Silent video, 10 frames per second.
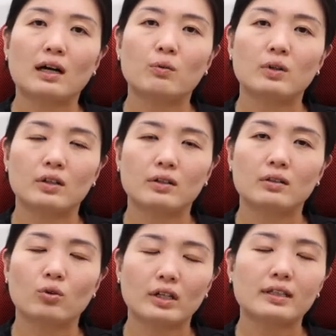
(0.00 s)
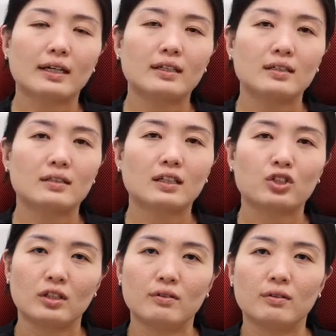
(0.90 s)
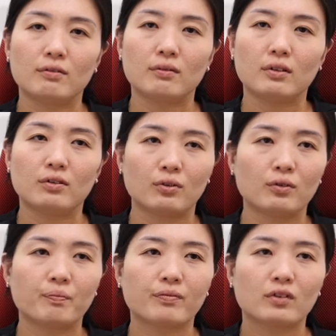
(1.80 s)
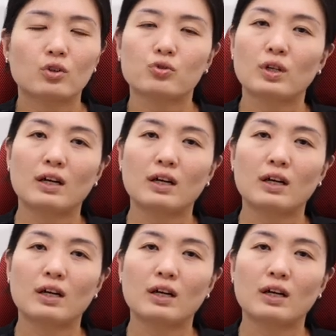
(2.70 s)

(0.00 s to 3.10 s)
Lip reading: Our local diet is actually, not so